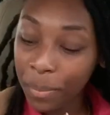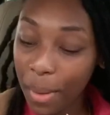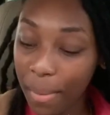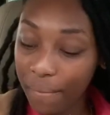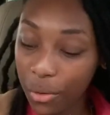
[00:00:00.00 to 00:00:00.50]

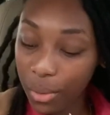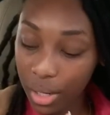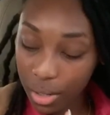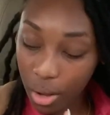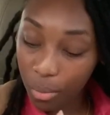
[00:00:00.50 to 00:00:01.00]
But for
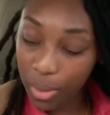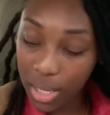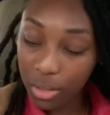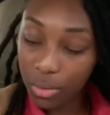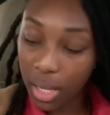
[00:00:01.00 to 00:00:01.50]
real though, we
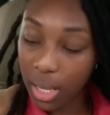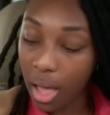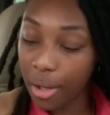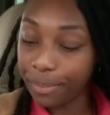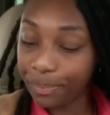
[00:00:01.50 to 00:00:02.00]
can do that,
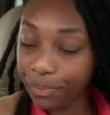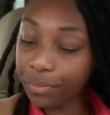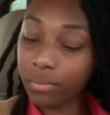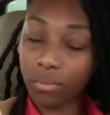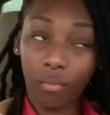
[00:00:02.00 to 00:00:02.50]
y'all.
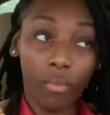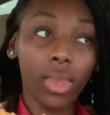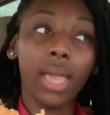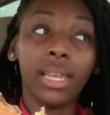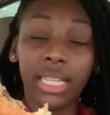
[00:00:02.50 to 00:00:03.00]

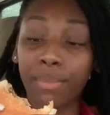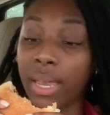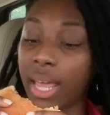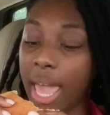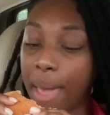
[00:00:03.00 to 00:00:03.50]
Let's
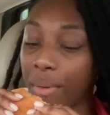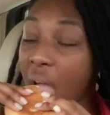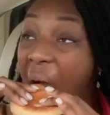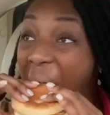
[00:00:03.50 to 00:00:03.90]
make that happen.